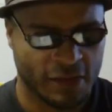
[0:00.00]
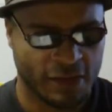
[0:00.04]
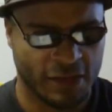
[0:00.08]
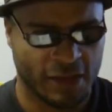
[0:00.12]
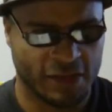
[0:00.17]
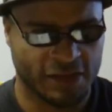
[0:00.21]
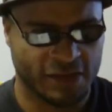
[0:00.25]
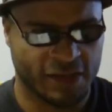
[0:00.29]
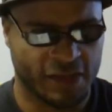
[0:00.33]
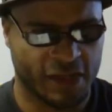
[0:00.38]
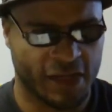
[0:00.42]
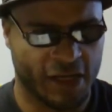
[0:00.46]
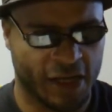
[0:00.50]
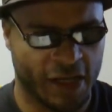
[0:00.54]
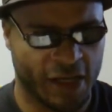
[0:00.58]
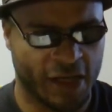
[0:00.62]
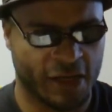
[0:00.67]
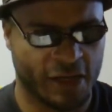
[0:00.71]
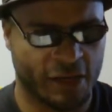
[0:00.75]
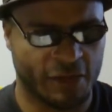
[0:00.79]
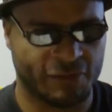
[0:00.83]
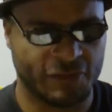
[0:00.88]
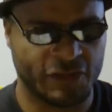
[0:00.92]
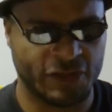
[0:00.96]
That's the
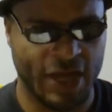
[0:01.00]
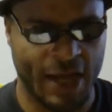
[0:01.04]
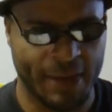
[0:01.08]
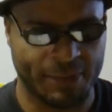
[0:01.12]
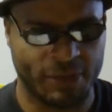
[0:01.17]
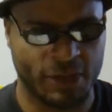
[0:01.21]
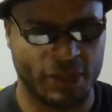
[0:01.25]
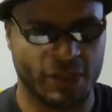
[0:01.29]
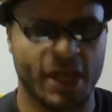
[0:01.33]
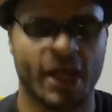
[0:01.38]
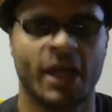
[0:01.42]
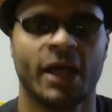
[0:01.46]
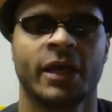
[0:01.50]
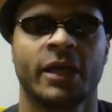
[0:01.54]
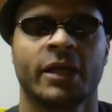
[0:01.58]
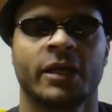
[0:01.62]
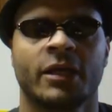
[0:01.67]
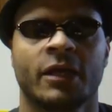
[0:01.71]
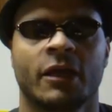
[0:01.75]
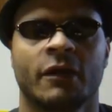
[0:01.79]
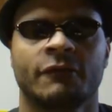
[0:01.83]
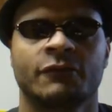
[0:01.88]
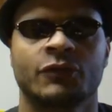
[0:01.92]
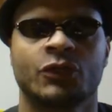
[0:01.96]
end of chapter 9
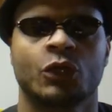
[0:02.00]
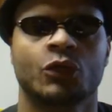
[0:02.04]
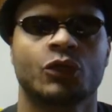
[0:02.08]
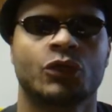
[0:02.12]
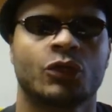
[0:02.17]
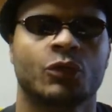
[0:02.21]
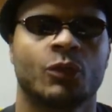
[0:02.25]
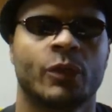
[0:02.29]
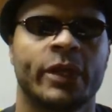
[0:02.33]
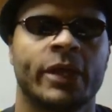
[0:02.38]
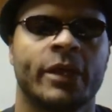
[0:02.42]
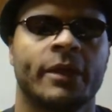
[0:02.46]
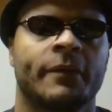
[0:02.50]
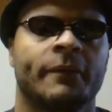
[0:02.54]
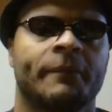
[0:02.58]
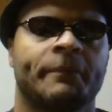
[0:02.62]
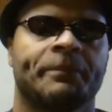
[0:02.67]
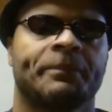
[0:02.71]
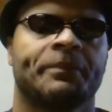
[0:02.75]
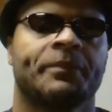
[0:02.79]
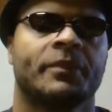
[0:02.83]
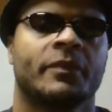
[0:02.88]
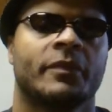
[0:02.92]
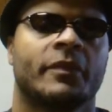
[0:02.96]
of Josue.
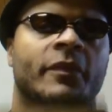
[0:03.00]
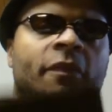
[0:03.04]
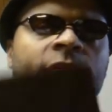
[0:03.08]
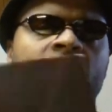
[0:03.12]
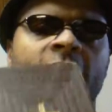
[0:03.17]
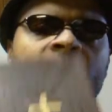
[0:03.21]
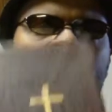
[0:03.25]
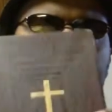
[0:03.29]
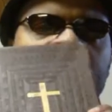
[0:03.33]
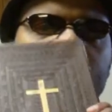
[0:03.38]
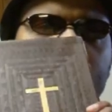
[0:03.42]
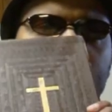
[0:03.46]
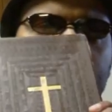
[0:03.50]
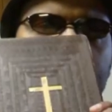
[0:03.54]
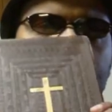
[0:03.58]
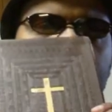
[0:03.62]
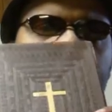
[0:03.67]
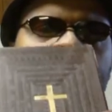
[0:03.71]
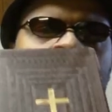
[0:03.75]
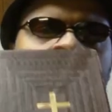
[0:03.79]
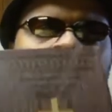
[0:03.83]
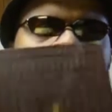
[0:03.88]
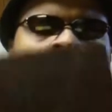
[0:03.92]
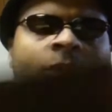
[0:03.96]
This is
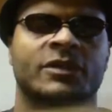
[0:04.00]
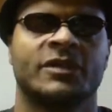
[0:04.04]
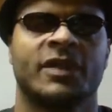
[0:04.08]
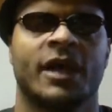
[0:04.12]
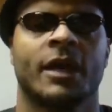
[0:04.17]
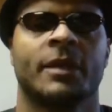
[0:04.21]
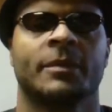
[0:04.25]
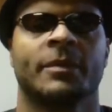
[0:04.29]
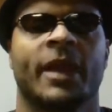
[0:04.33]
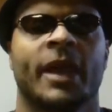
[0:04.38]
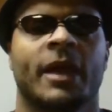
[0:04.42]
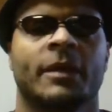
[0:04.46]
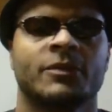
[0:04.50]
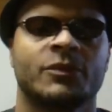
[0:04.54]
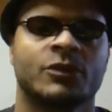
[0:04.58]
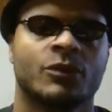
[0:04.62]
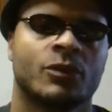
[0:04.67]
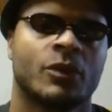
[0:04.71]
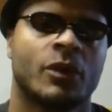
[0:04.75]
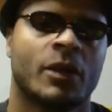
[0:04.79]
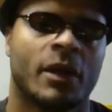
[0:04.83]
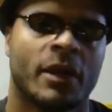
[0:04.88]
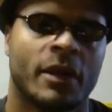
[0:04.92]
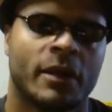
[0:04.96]
Bible Time
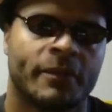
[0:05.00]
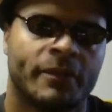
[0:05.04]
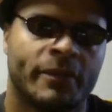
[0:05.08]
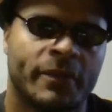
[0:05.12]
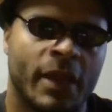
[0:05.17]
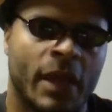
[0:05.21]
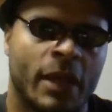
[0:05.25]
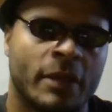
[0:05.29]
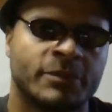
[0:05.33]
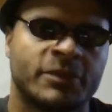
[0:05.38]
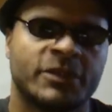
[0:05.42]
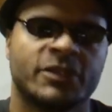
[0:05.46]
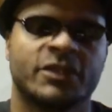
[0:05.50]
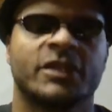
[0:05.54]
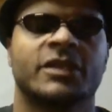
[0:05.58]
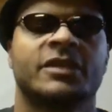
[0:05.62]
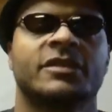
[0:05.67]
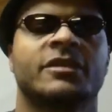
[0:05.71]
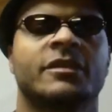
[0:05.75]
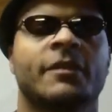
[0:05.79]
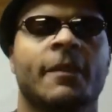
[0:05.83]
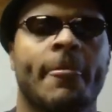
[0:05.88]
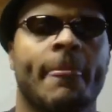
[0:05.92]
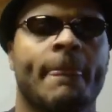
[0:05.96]
Capsule. I'm
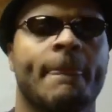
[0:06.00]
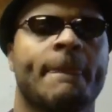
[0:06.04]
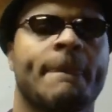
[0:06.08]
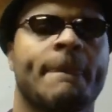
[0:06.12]
Citizen.